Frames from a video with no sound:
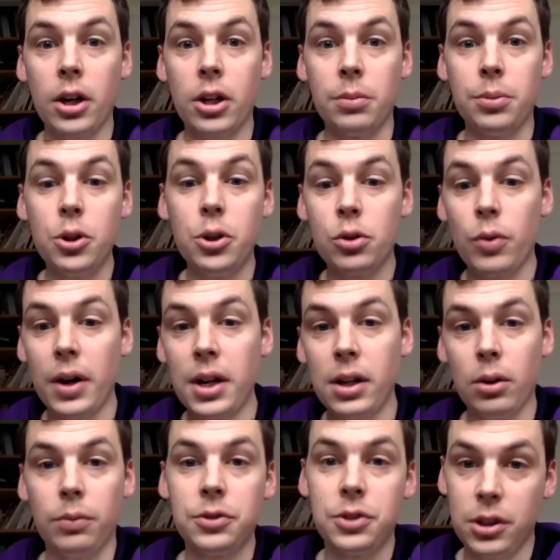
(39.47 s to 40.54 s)
computer ready.
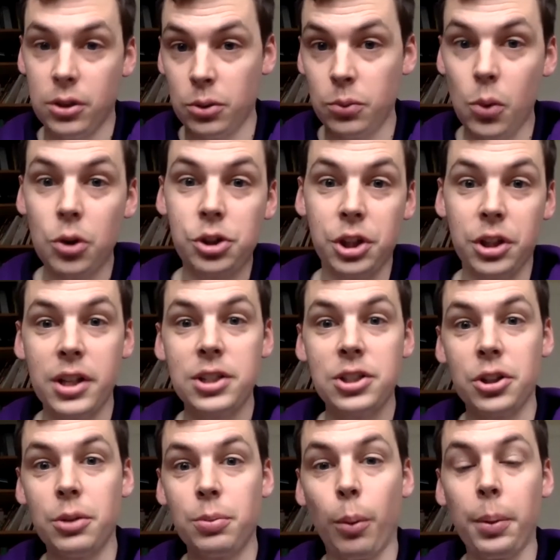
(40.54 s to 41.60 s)
Obviously you're watching this,
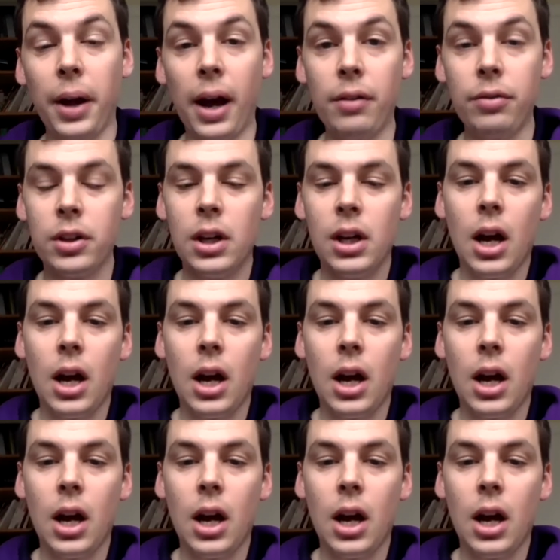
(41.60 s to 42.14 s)
so you probably have.